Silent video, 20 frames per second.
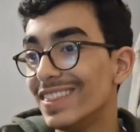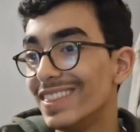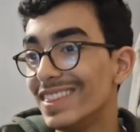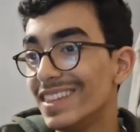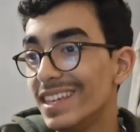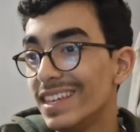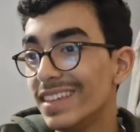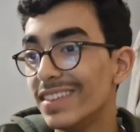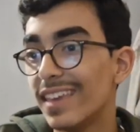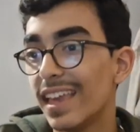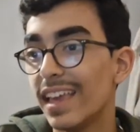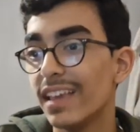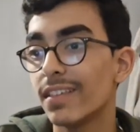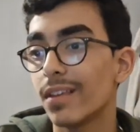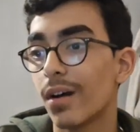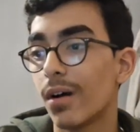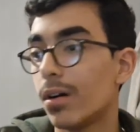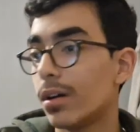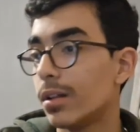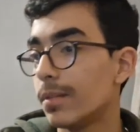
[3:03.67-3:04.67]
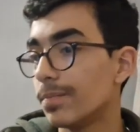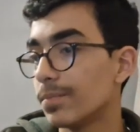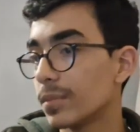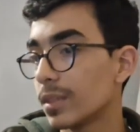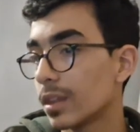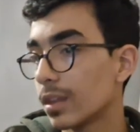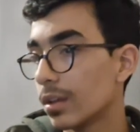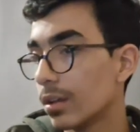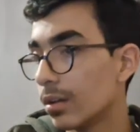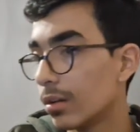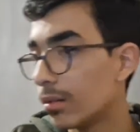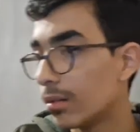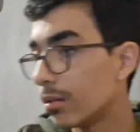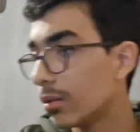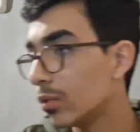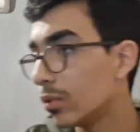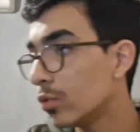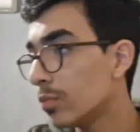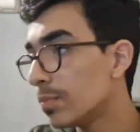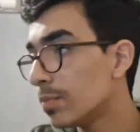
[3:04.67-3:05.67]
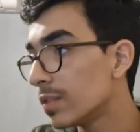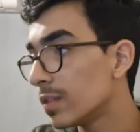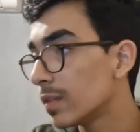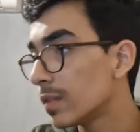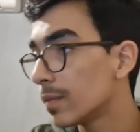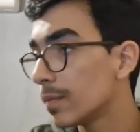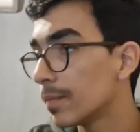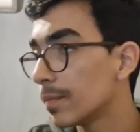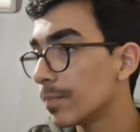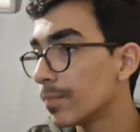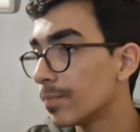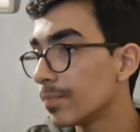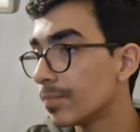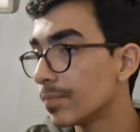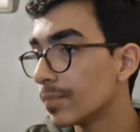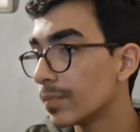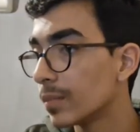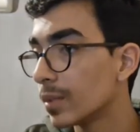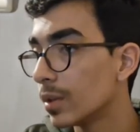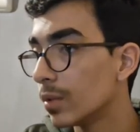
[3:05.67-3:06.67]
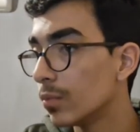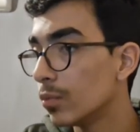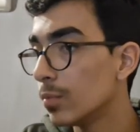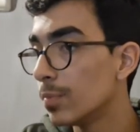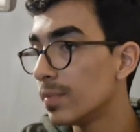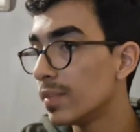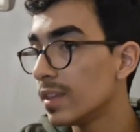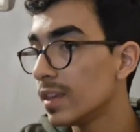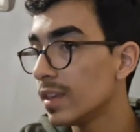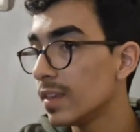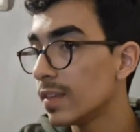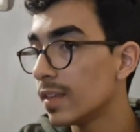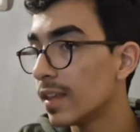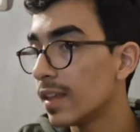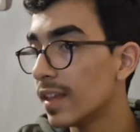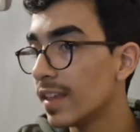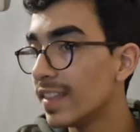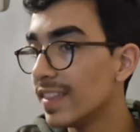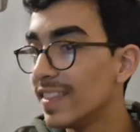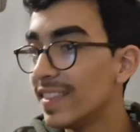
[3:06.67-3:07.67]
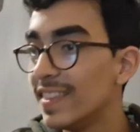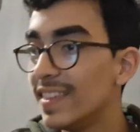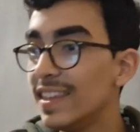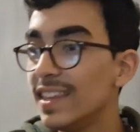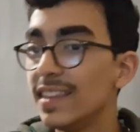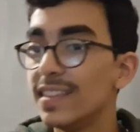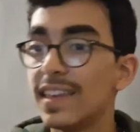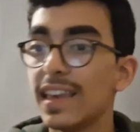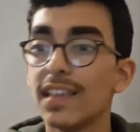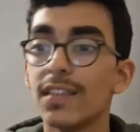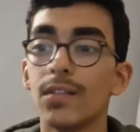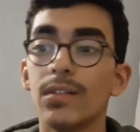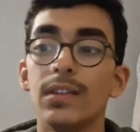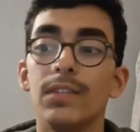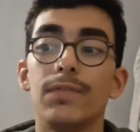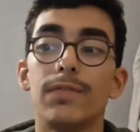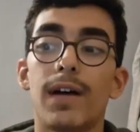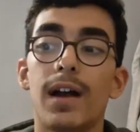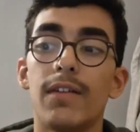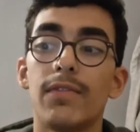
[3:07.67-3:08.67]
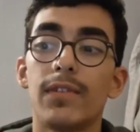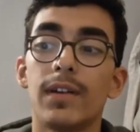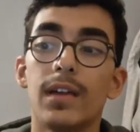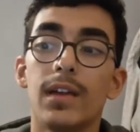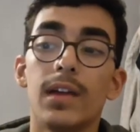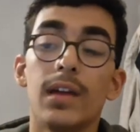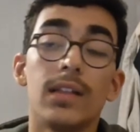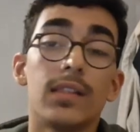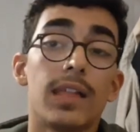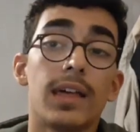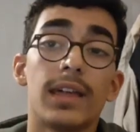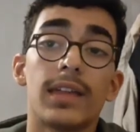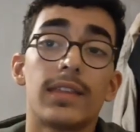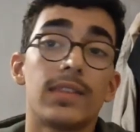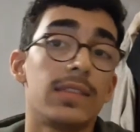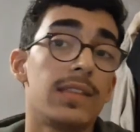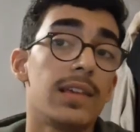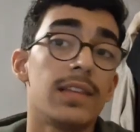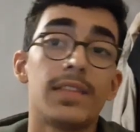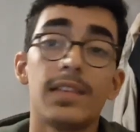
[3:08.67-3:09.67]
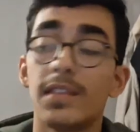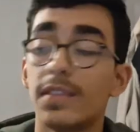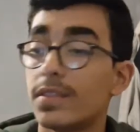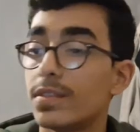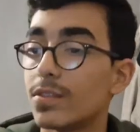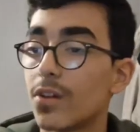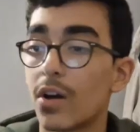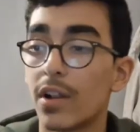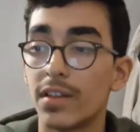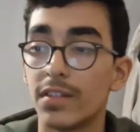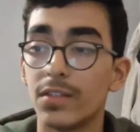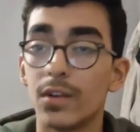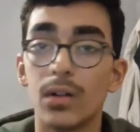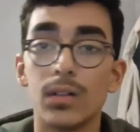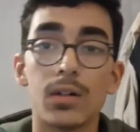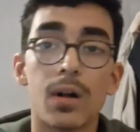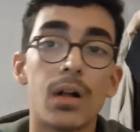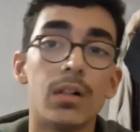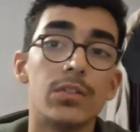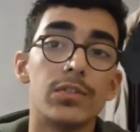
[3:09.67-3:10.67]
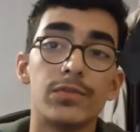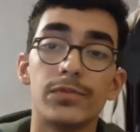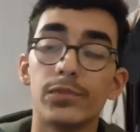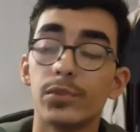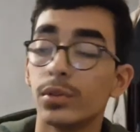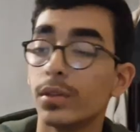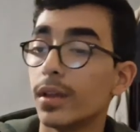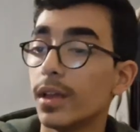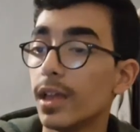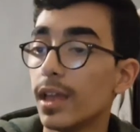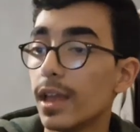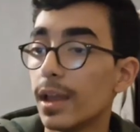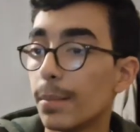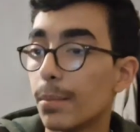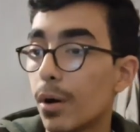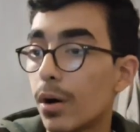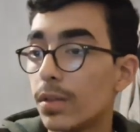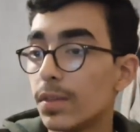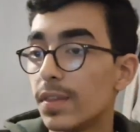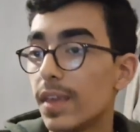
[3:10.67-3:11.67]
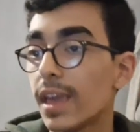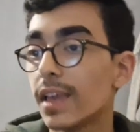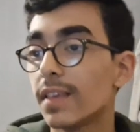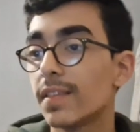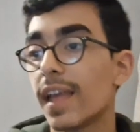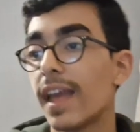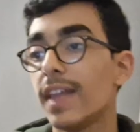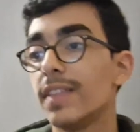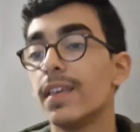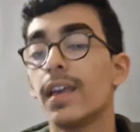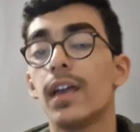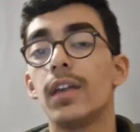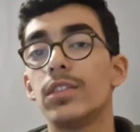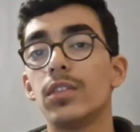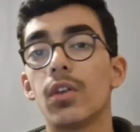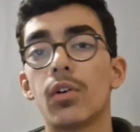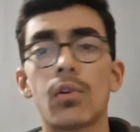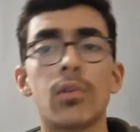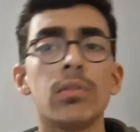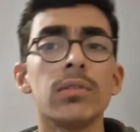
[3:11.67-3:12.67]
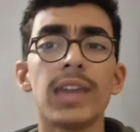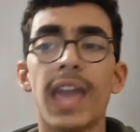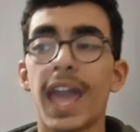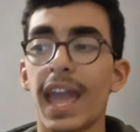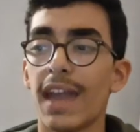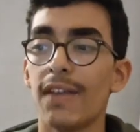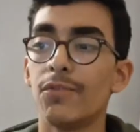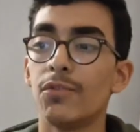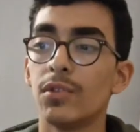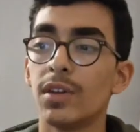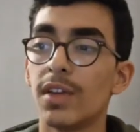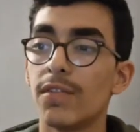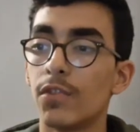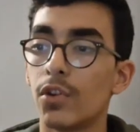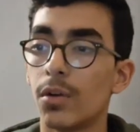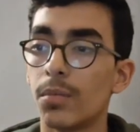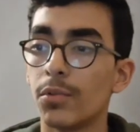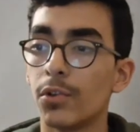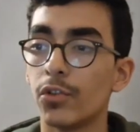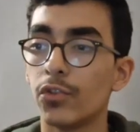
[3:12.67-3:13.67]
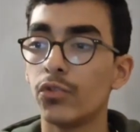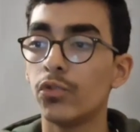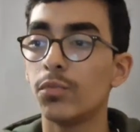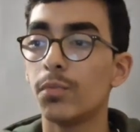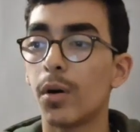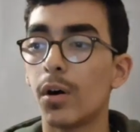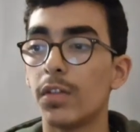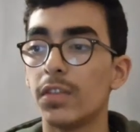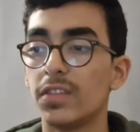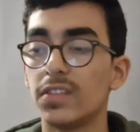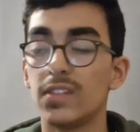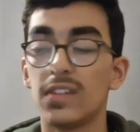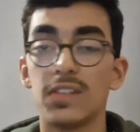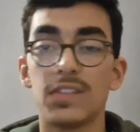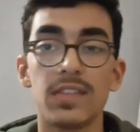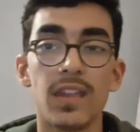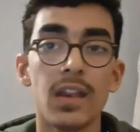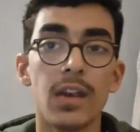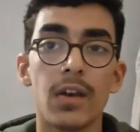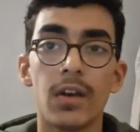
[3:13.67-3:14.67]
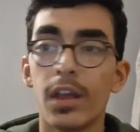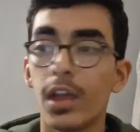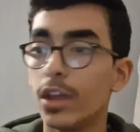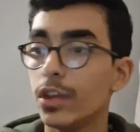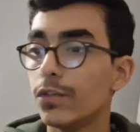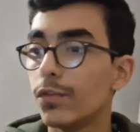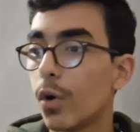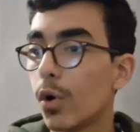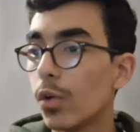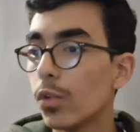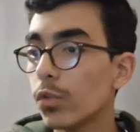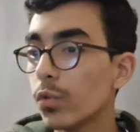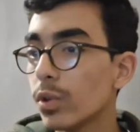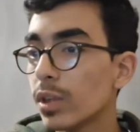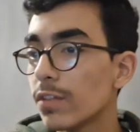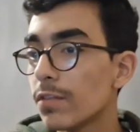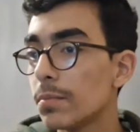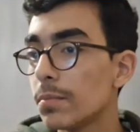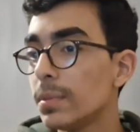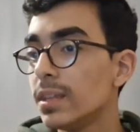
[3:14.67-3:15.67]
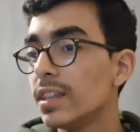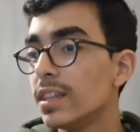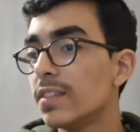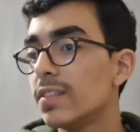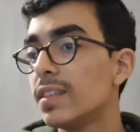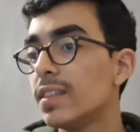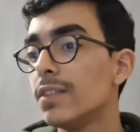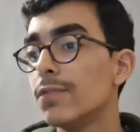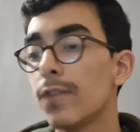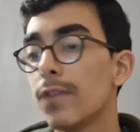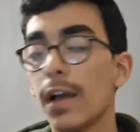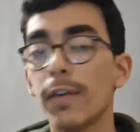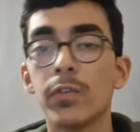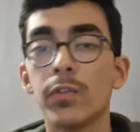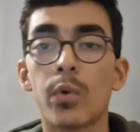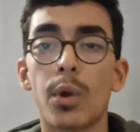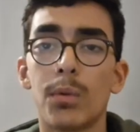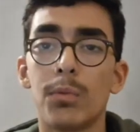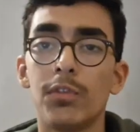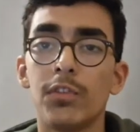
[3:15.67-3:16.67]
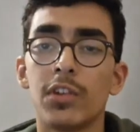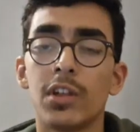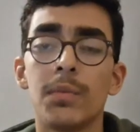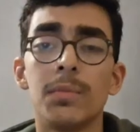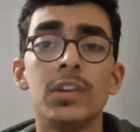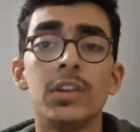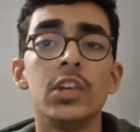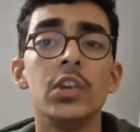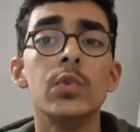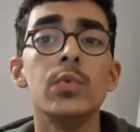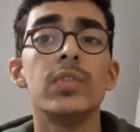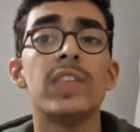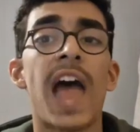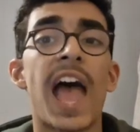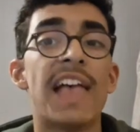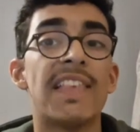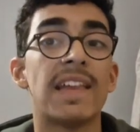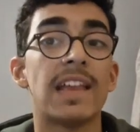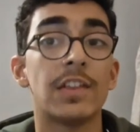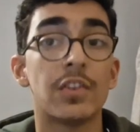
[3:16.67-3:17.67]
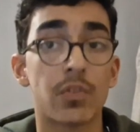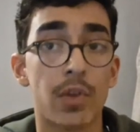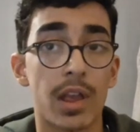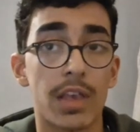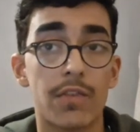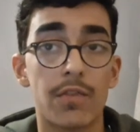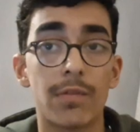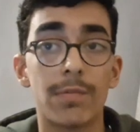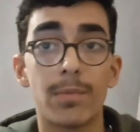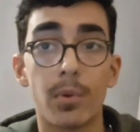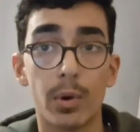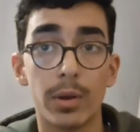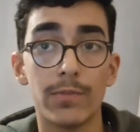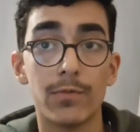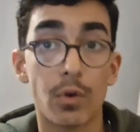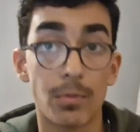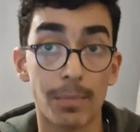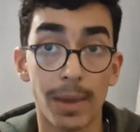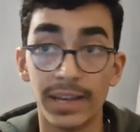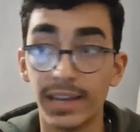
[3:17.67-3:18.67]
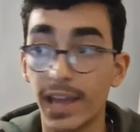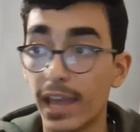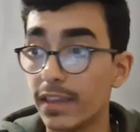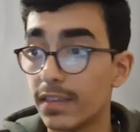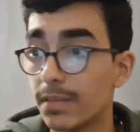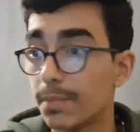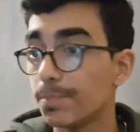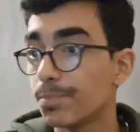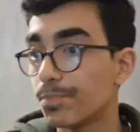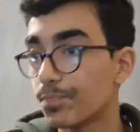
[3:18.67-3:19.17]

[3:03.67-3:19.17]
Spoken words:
D takes on, whoopsies, D takes on e5. Like, this is not at all colorful. Pawn takes, and not only have you given up your two pawns in the center, you've also given me this c5 square, which is going to be used as a transfer point for my knights.